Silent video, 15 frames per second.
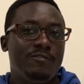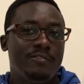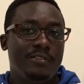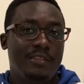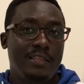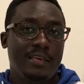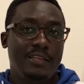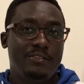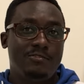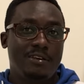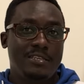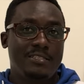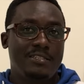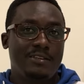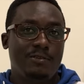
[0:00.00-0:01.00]
they
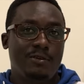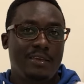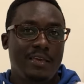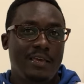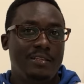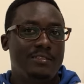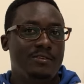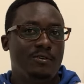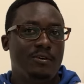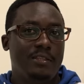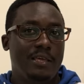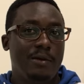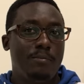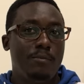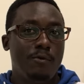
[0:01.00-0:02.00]
translocate, or
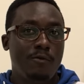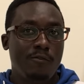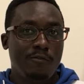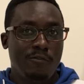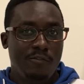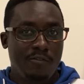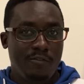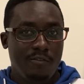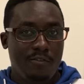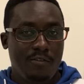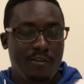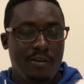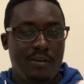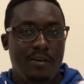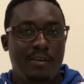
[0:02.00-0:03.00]
they move
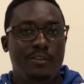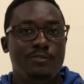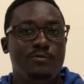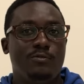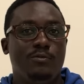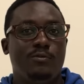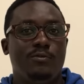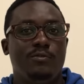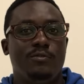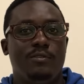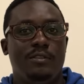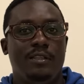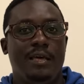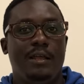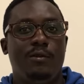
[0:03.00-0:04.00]
into,
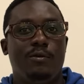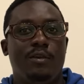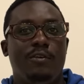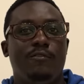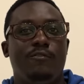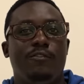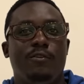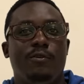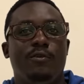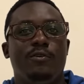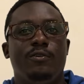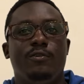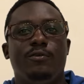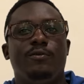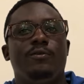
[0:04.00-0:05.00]
they are looking for,
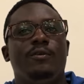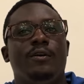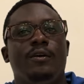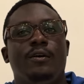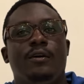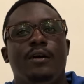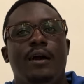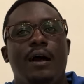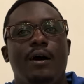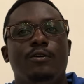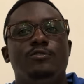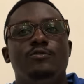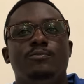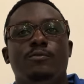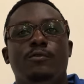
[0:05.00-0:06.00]
how
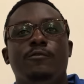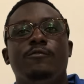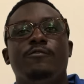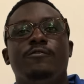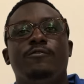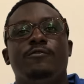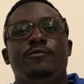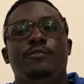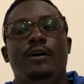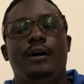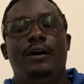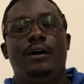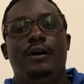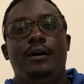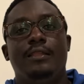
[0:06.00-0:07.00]
to move.
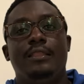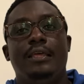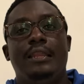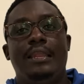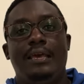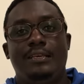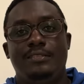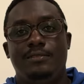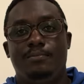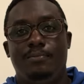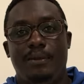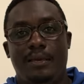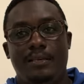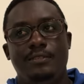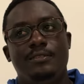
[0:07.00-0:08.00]
The next
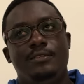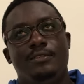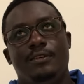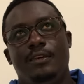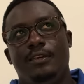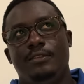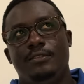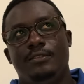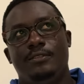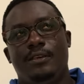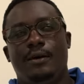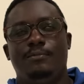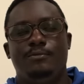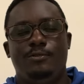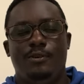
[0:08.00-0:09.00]
place is,
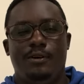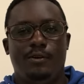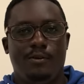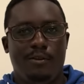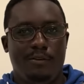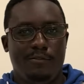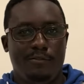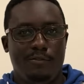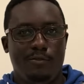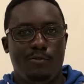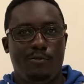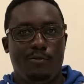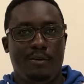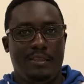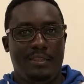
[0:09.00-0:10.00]
I'm sure all of you
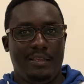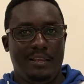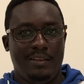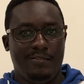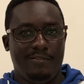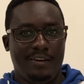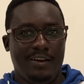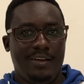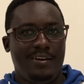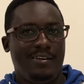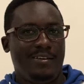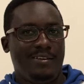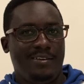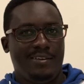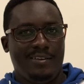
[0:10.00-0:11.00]
know, the liver,
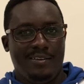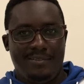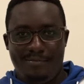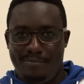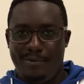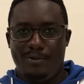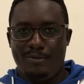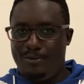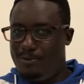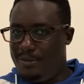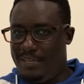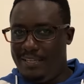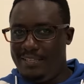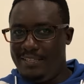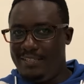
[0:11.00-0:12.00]
because we
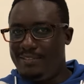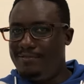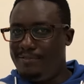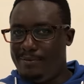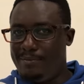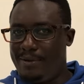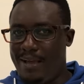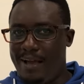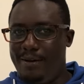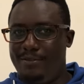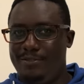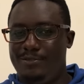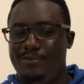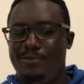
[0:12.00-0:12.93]
eat it from cows.